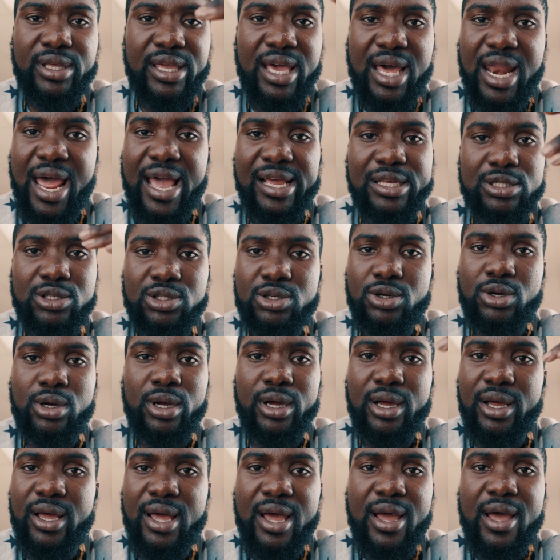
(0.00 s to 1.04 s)
get
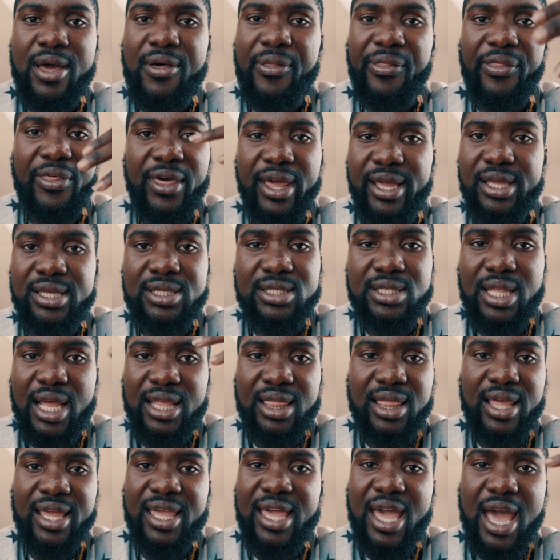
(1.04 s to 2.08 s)
extra things
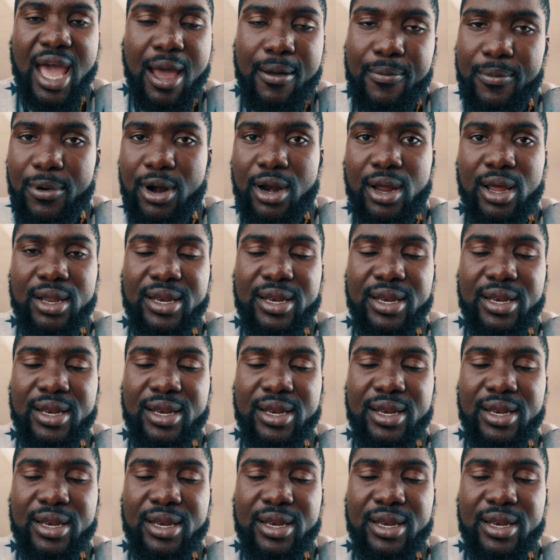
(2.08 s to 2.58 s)
that the Canon